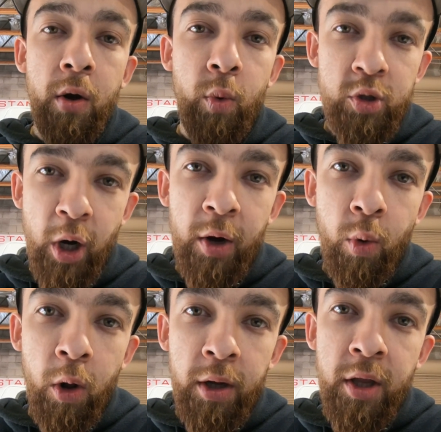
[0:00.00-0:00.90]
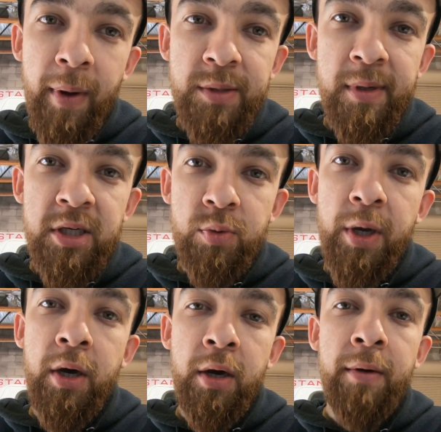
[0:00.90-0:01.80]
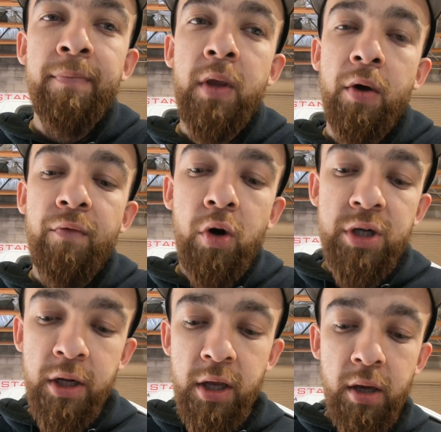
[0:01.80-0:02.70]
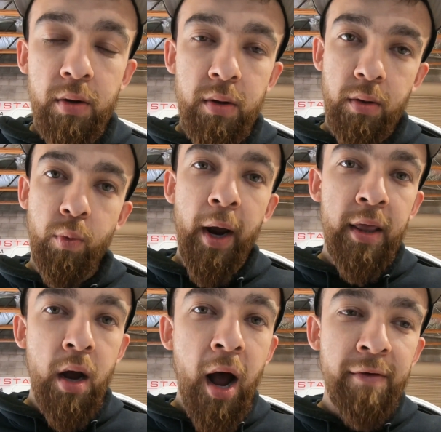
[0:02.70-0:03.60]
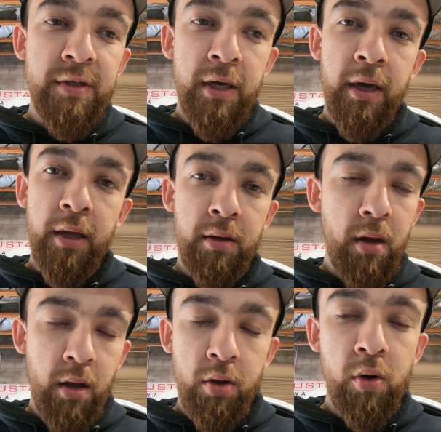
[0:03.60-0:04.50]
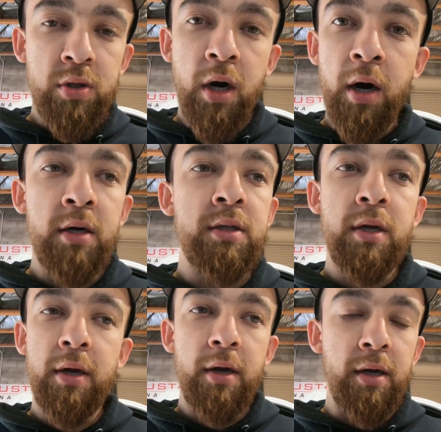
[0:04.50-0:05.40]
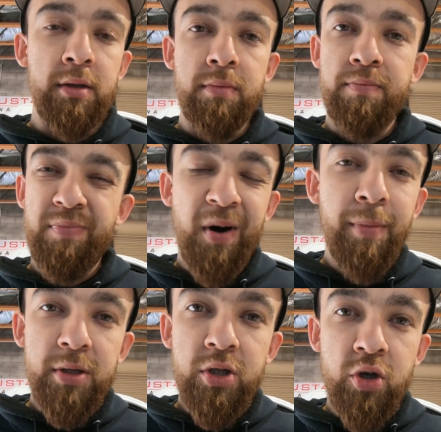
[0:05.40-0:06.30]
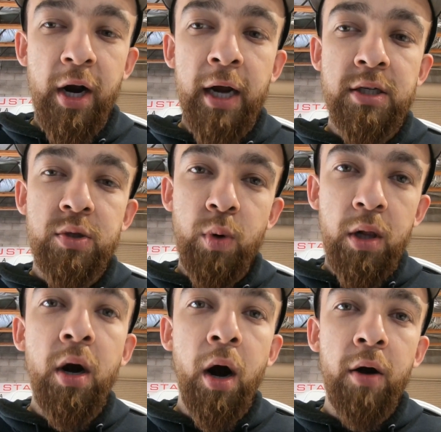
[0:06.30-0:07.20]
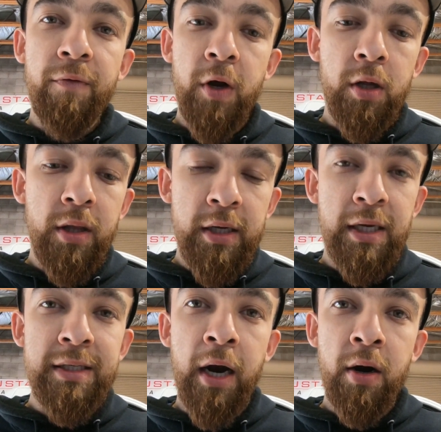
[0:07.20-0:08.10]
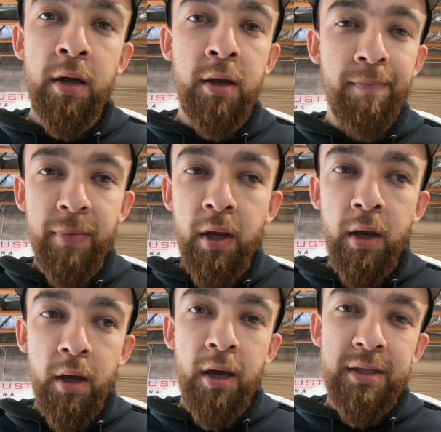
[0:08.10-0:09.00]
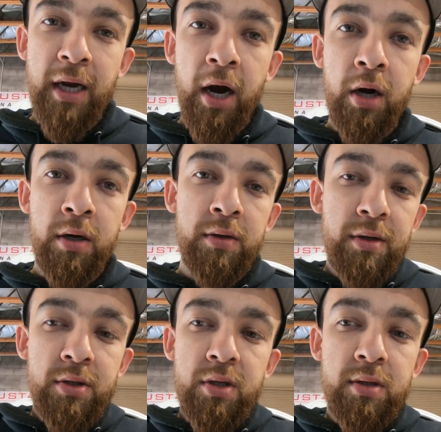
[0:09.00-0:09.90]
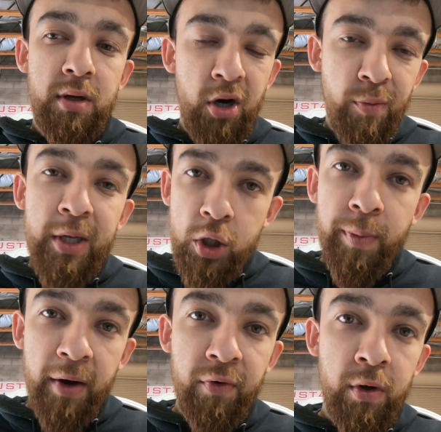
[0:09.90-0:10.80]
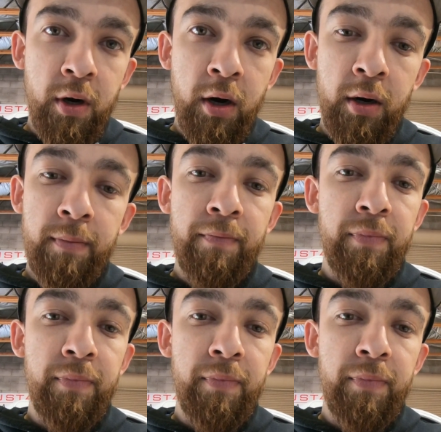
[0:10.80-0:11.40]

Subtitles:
We tried rolling them as much as we could. Unfortunately, the way the offset and those cars, they're pretty much trash. It's really hard to fit this tire on it. This tire is a little bit too big for the car.